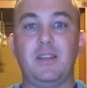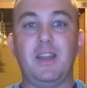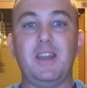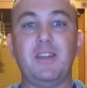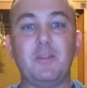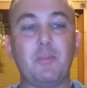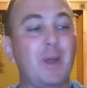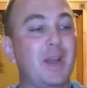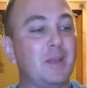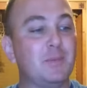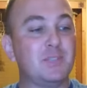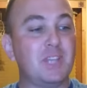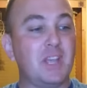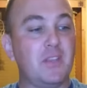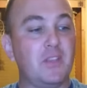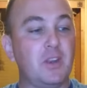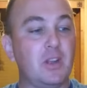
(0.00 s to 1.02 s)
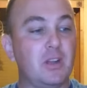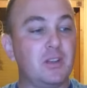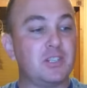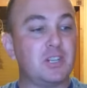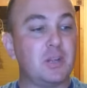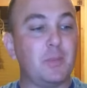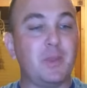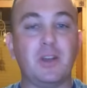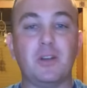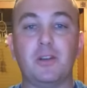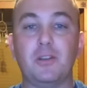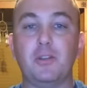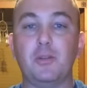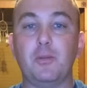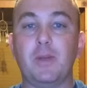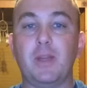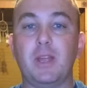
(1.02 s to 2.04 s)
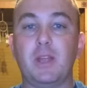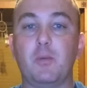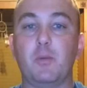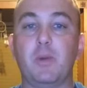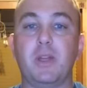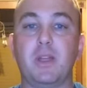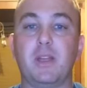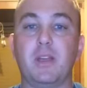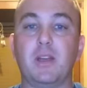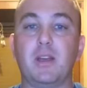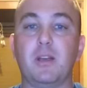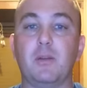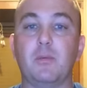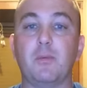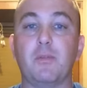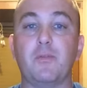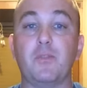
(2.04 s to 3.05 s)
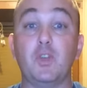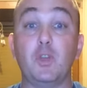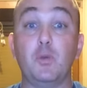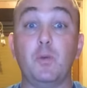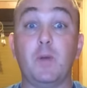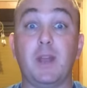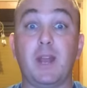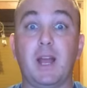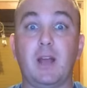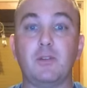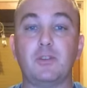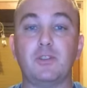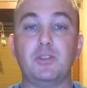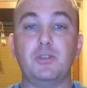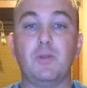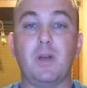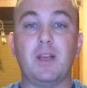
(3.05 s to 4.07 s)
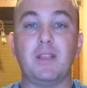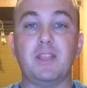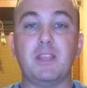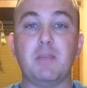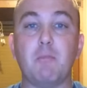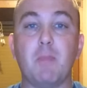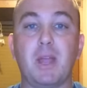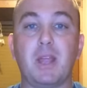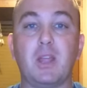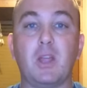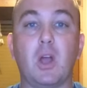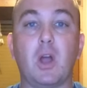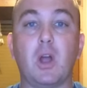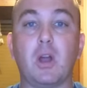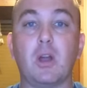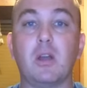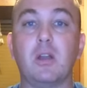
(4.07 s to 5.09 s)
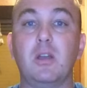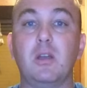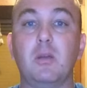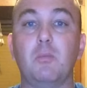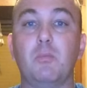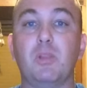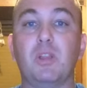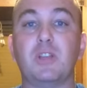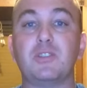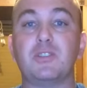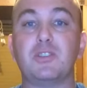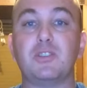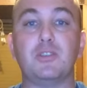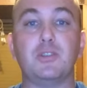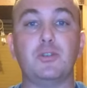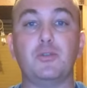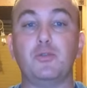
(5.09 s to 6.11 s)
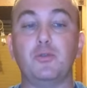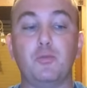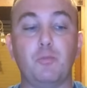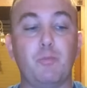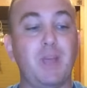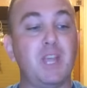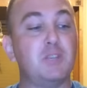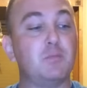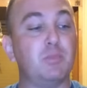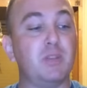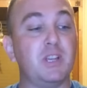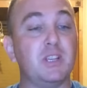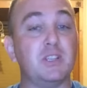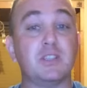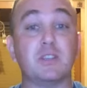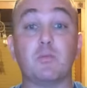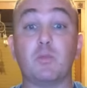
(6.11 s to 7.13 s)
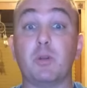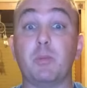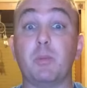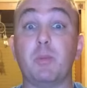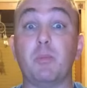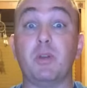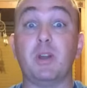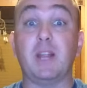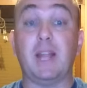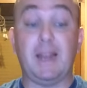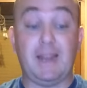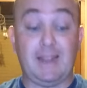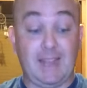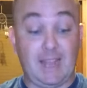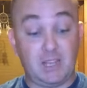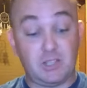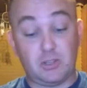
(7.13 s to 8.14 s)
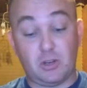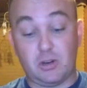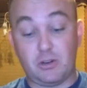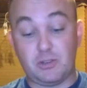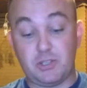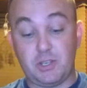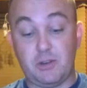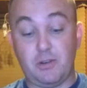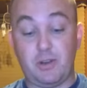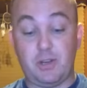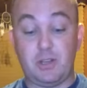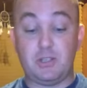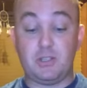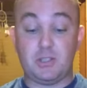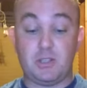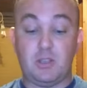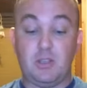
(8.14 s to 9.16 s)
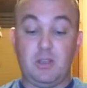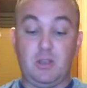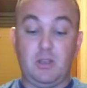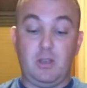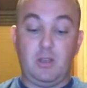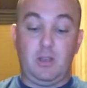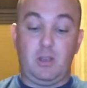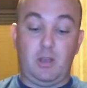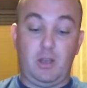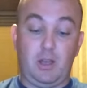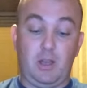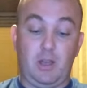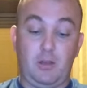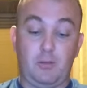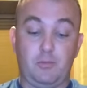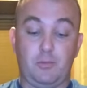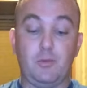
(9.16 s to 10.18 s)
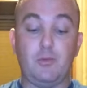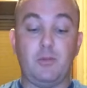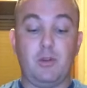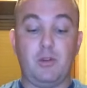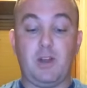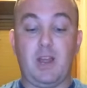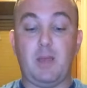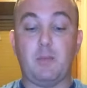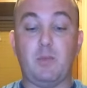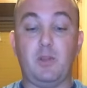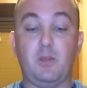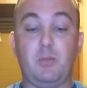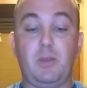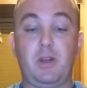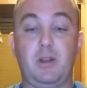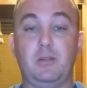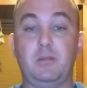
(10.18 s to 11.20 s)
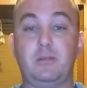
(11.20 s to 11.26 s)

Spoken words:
Eating. My name is Anthony Austin. I'm here to do a quick review and how-to on the MEC-GAR Plus 2 base plates, and we're going to be putting it on an SR series Ruger 9mm,